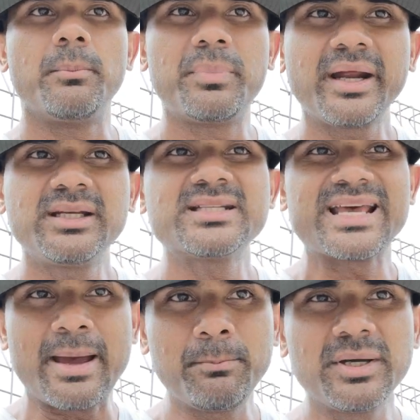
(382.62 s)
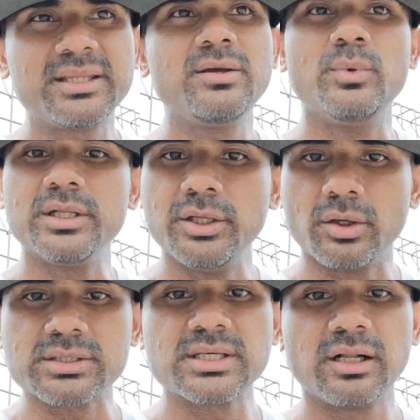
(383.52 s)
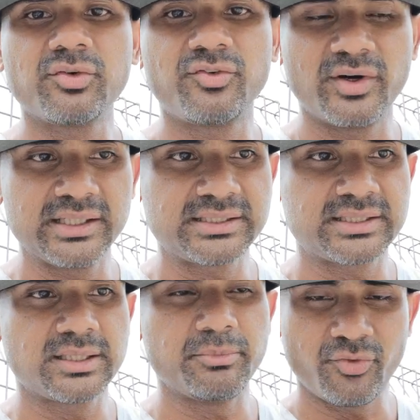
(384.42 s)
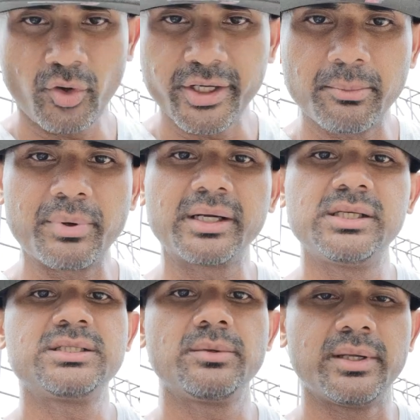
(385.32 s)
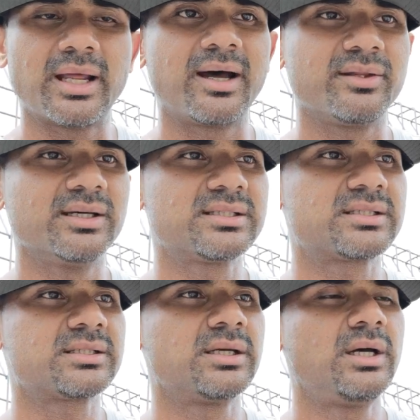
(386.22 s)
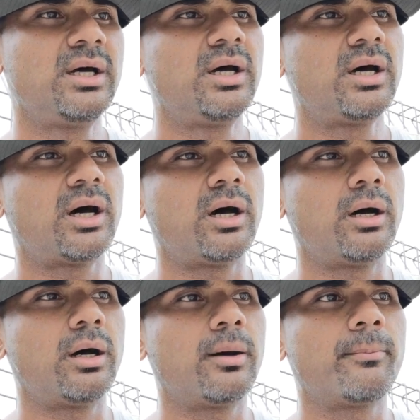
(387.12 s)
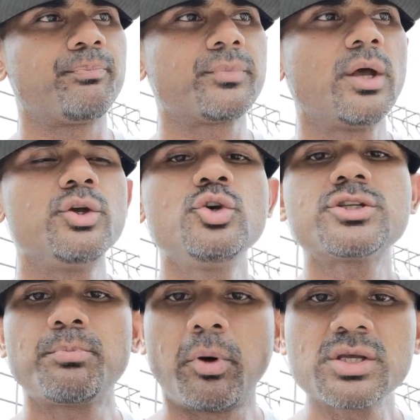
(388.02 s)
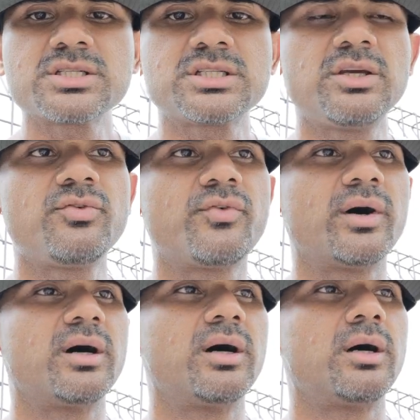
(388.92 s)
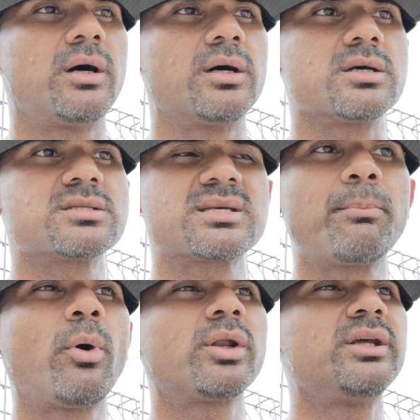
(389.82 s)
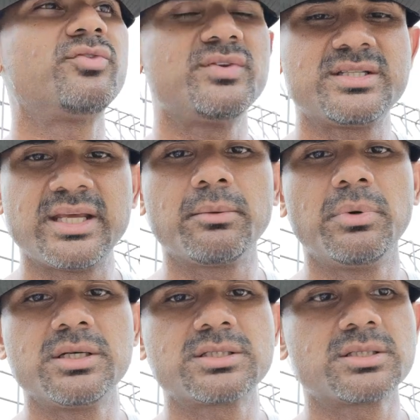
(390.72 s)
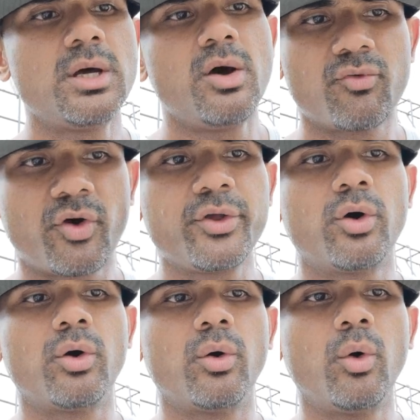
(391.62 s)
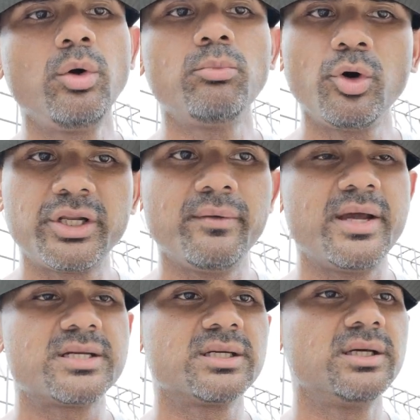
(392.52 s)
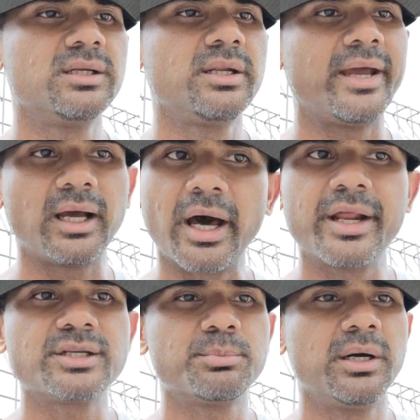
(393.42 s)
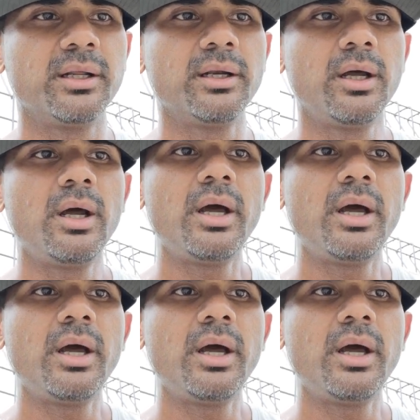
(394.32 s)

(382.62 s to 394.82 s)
Practice empathy with yourself first before you can practice it with others. Use positive, supportive statements for your own motivation, encouragement,